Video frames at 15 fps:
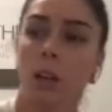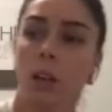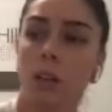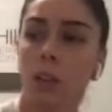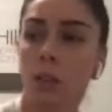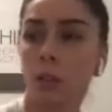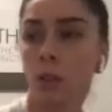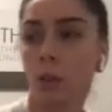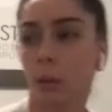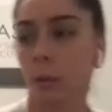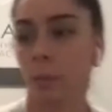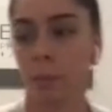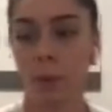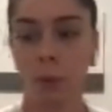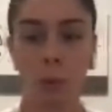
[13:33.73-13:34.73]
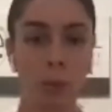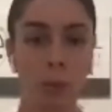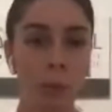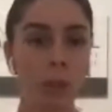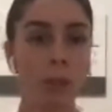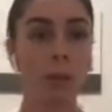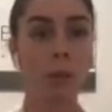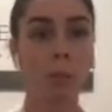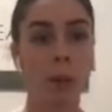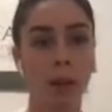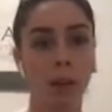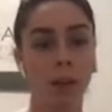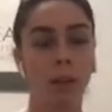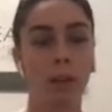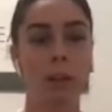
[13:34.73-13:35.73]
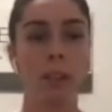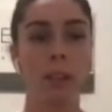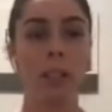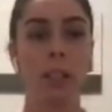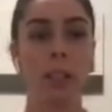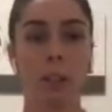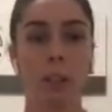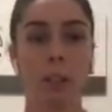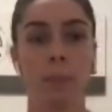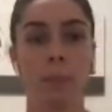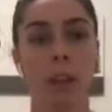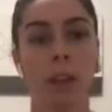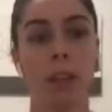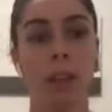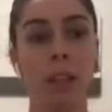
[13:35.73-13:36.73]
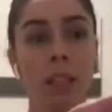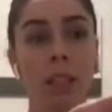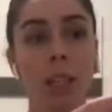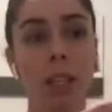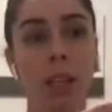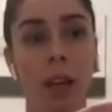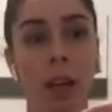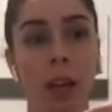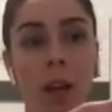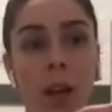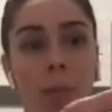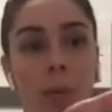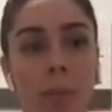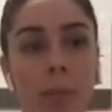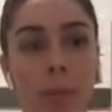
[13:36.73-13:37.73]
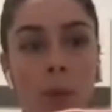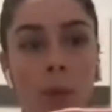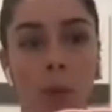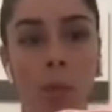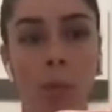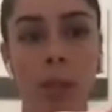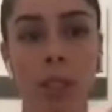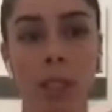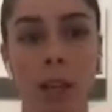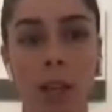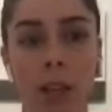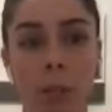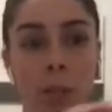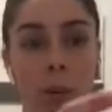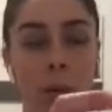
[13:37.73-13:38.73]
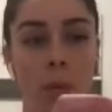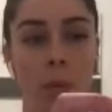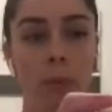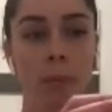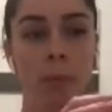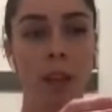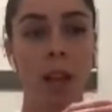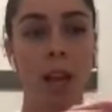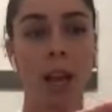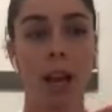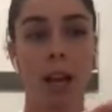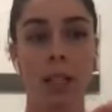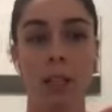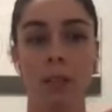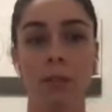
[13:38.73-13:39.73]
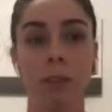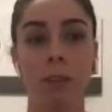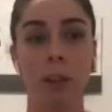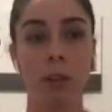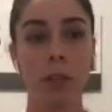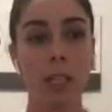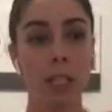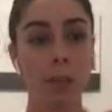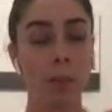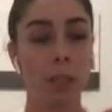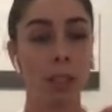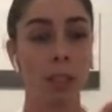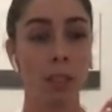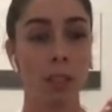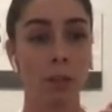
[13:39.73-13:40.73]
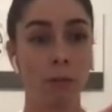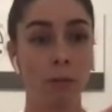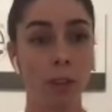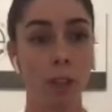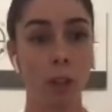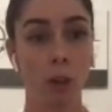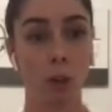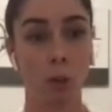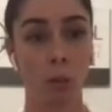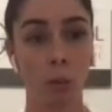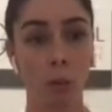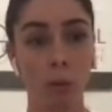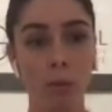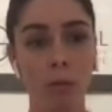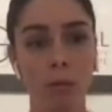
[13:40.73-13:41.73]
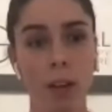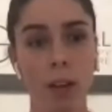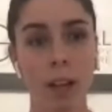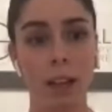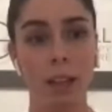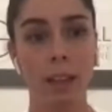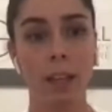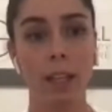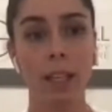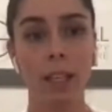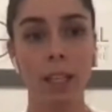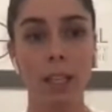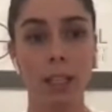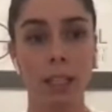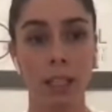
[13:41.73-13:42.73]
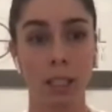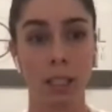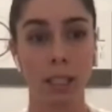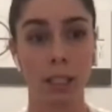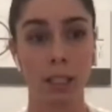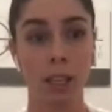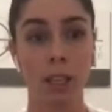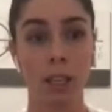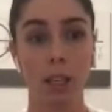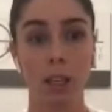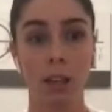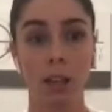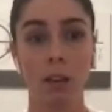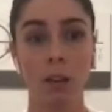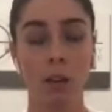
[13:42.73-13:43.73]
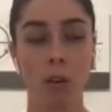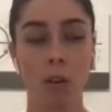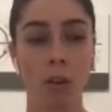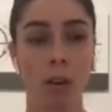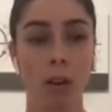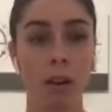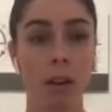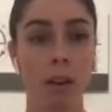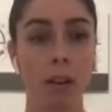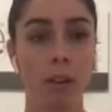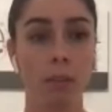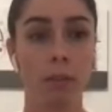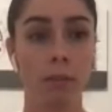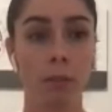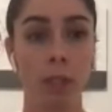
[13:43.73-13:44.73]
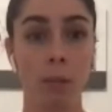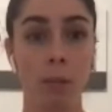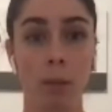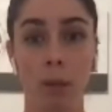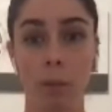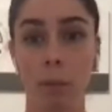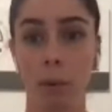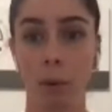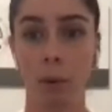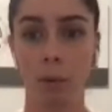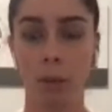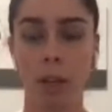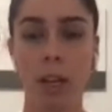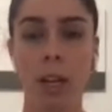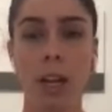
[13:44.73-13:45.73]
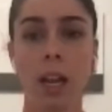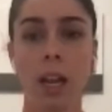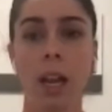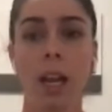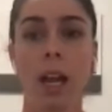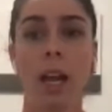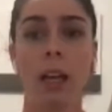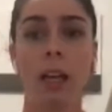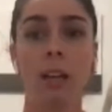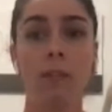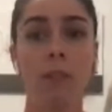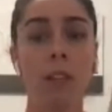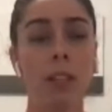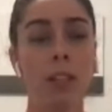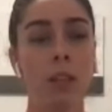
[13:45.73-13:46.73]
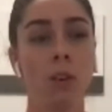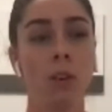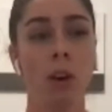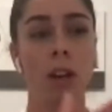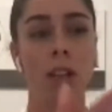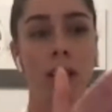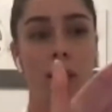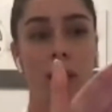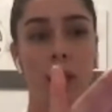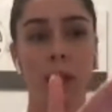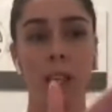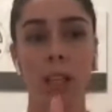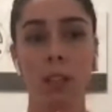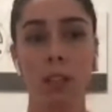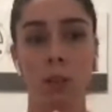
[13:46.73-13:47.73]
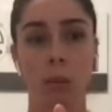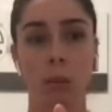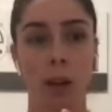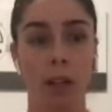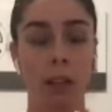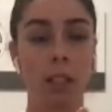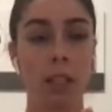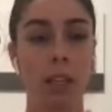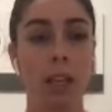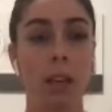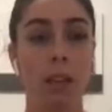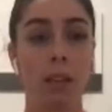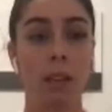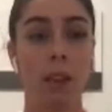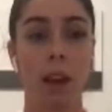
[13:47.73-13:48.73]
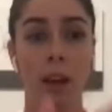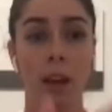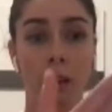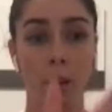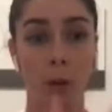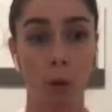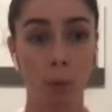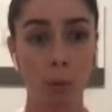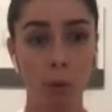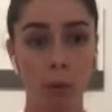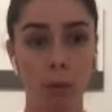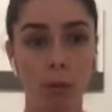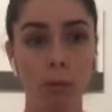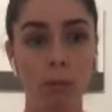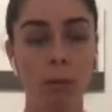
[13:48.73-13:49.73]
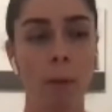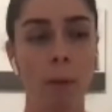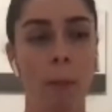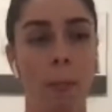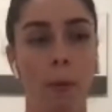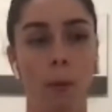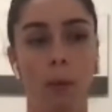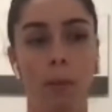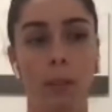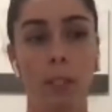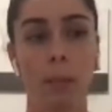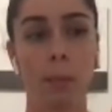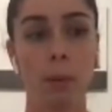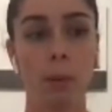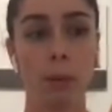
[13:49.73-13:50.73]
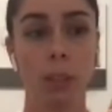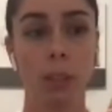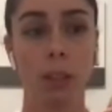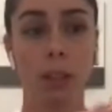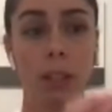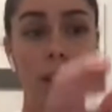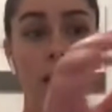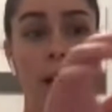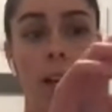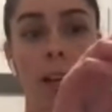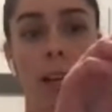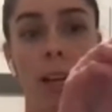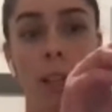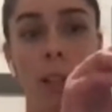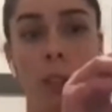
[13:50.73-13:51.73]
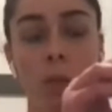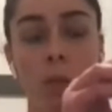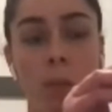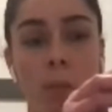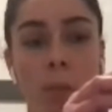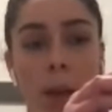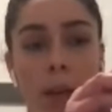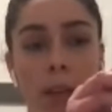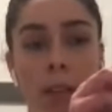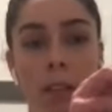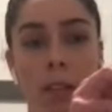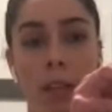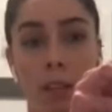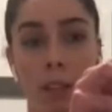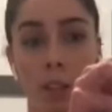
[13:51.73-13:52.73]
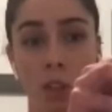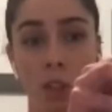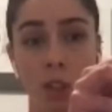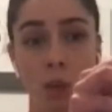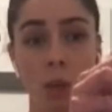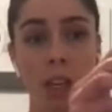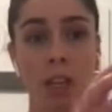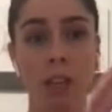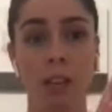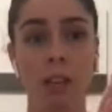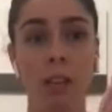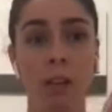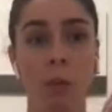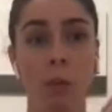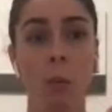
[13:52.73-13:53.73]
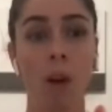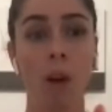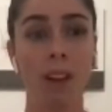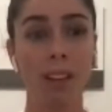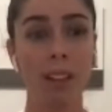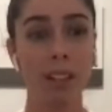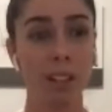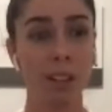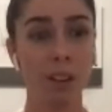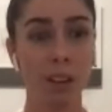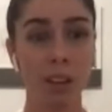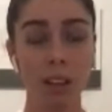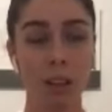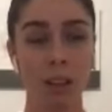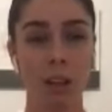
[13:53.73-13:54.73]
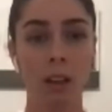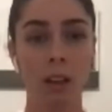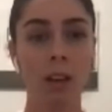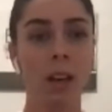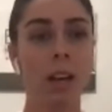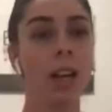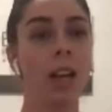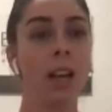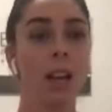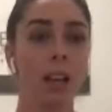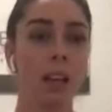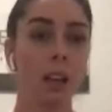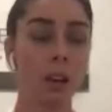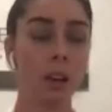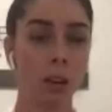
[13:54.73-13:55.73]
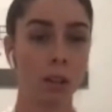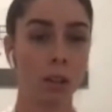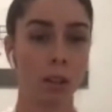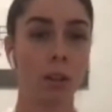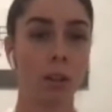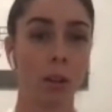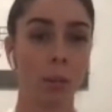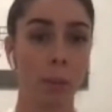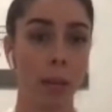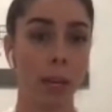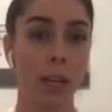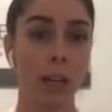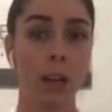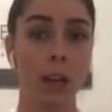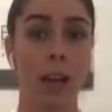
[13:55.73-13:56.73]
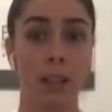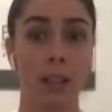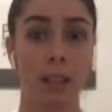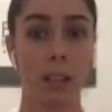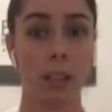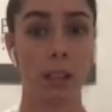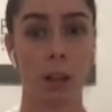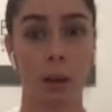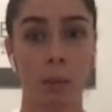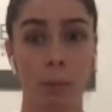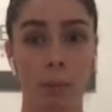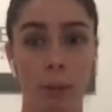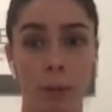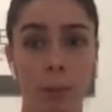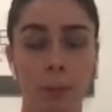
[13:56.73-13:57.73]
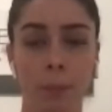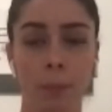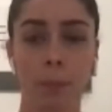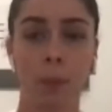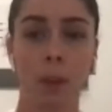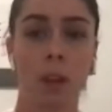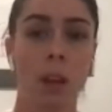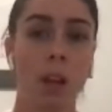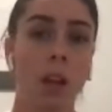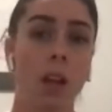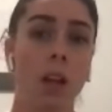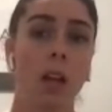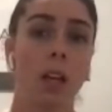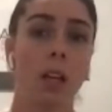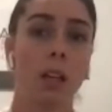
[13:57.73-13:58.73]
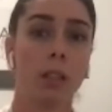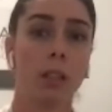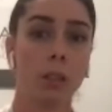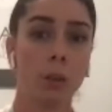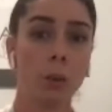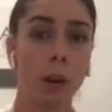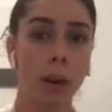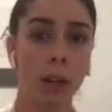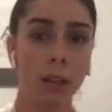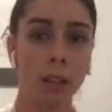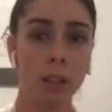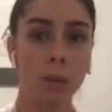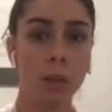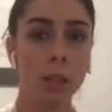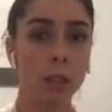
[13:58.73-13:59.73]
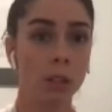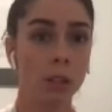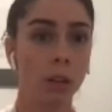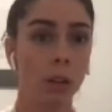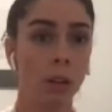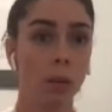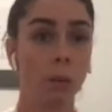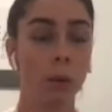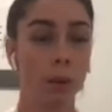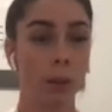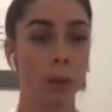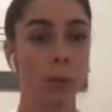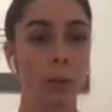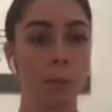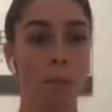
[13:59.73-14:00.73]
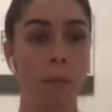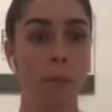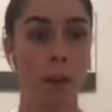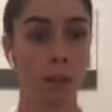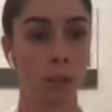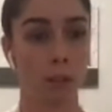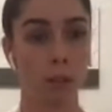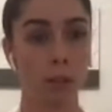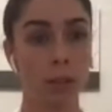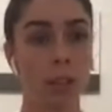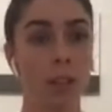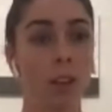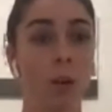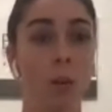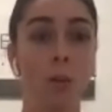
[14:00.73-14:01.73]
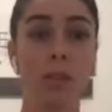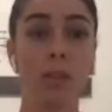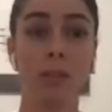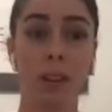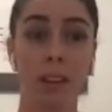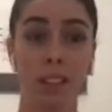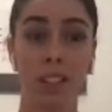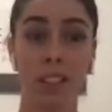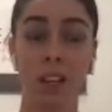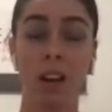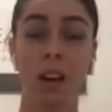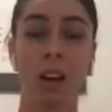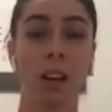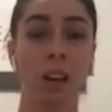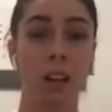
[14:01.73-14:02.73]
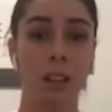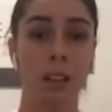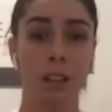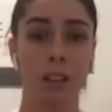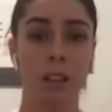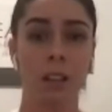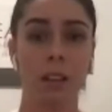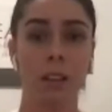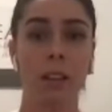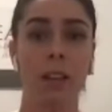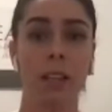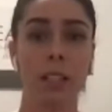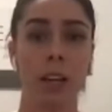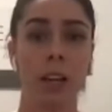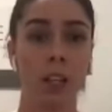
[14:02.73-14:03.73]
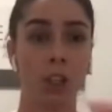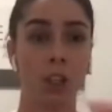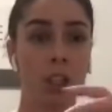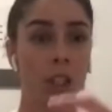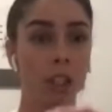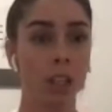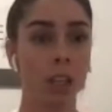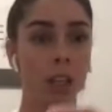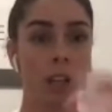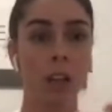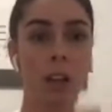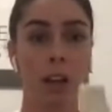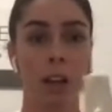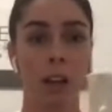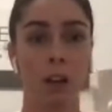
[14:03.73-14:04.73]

So when we look back at our knee here, the kneecap or patella bone has a very specific groove that it needs to sit in on the femur bone. And if it's not sitting directly in that groove, or if it's pulled to the side and you bend and straighten while it's not in there, it can cause a lot of pain and discomfort. So as we saw with those muscles, we've got a ton that attaches in and